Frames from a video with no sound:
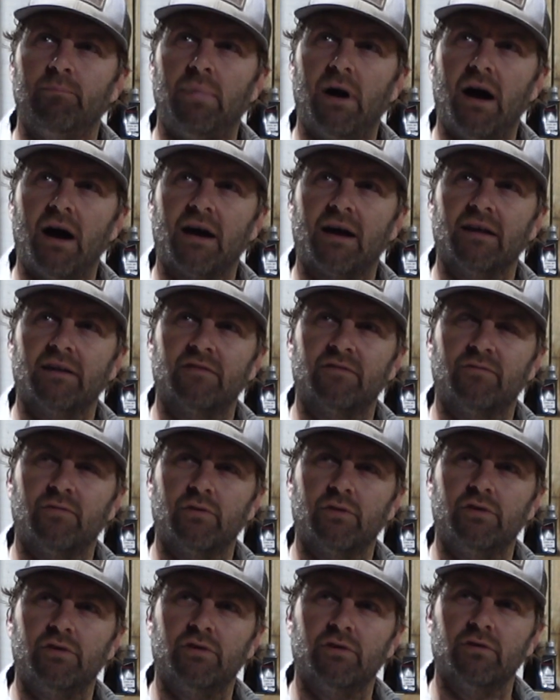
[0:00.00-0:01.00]
pockets
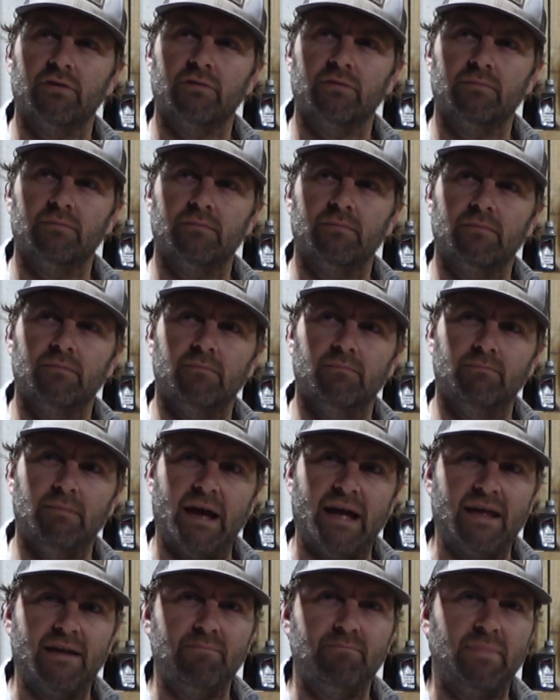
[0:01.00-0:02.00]
for your
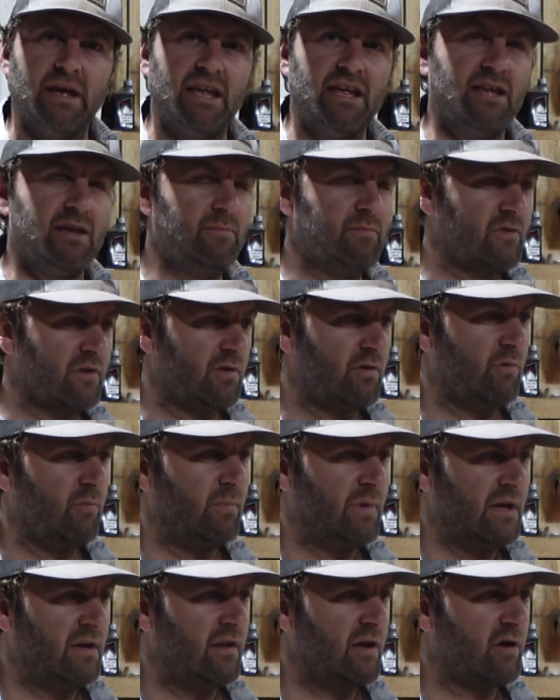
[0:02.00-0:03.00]
main beams are
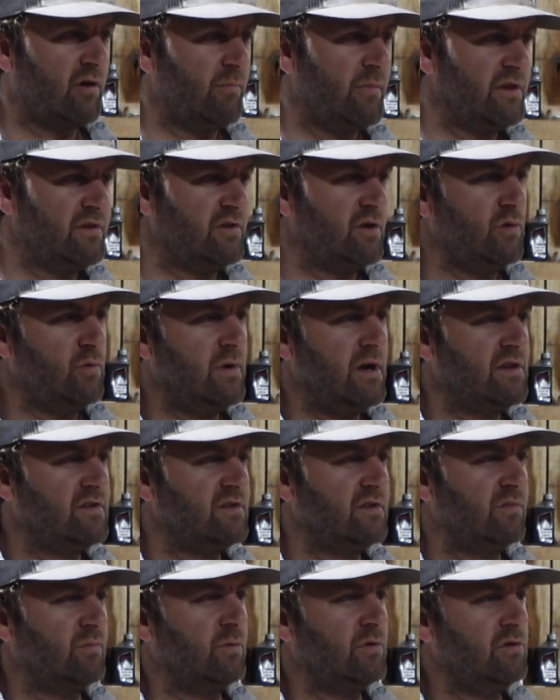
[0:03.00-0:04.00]
going to be. They're going to be 2
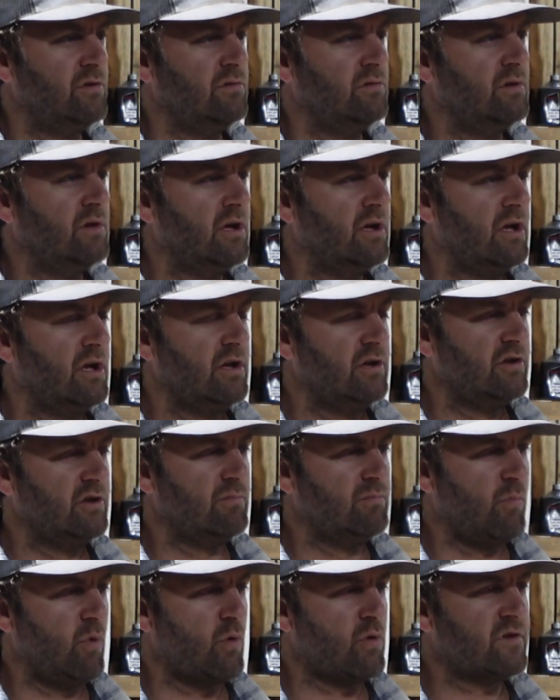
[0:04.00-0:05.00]
inches. When
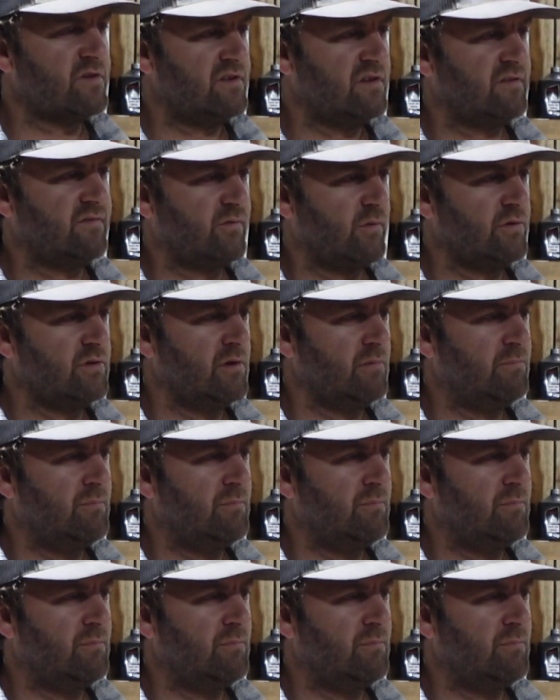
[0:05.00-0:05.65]
your mortises for your